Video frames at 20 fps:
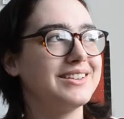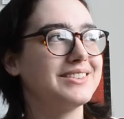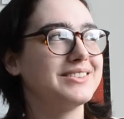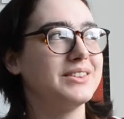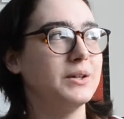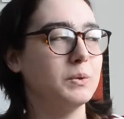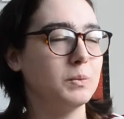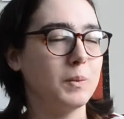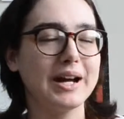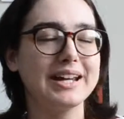
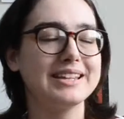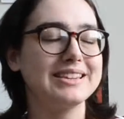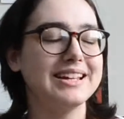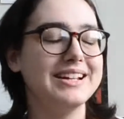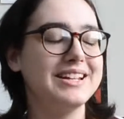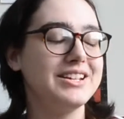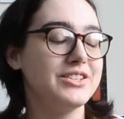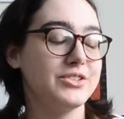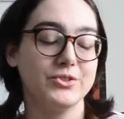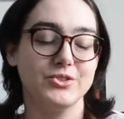the white
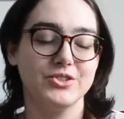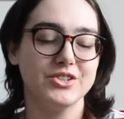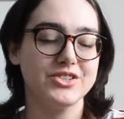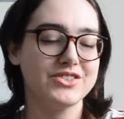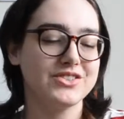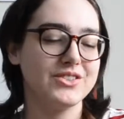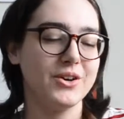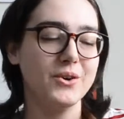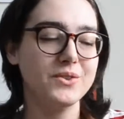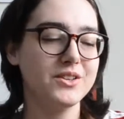ladies are
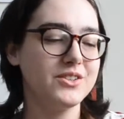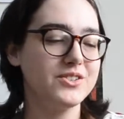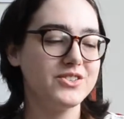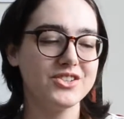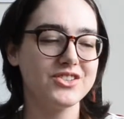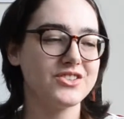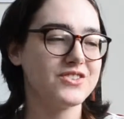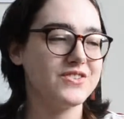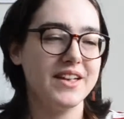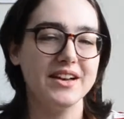just, oh, they're
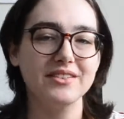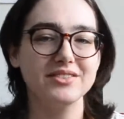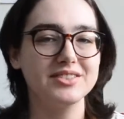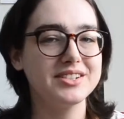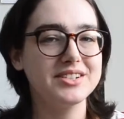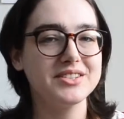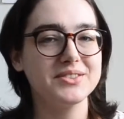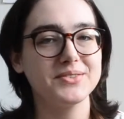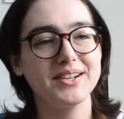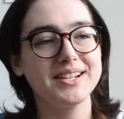just never
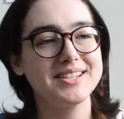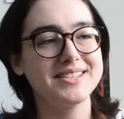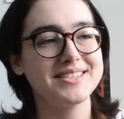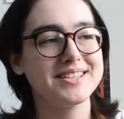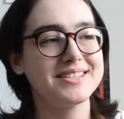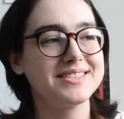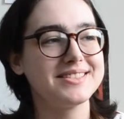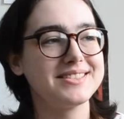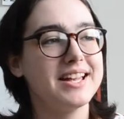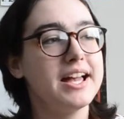as
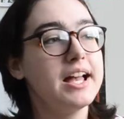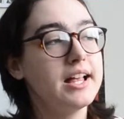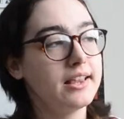racist.